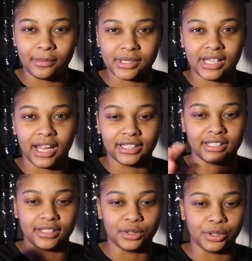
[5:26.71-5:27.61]
I was in like
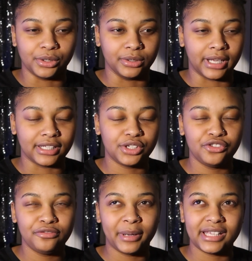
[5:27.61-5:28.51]
the little like
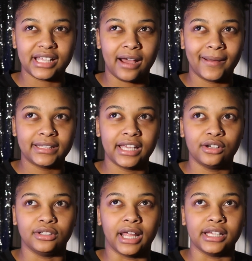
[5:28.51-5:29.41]
toothpaste aisle, I
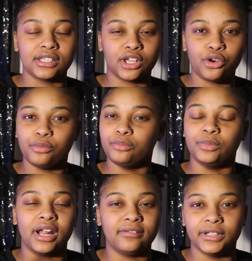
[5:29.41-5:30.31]
think, or like soap,
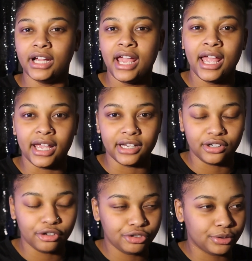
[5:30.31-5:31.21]
whatever, in the
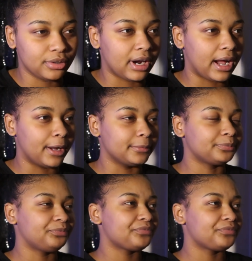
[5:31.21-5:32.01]
grocery store aisle.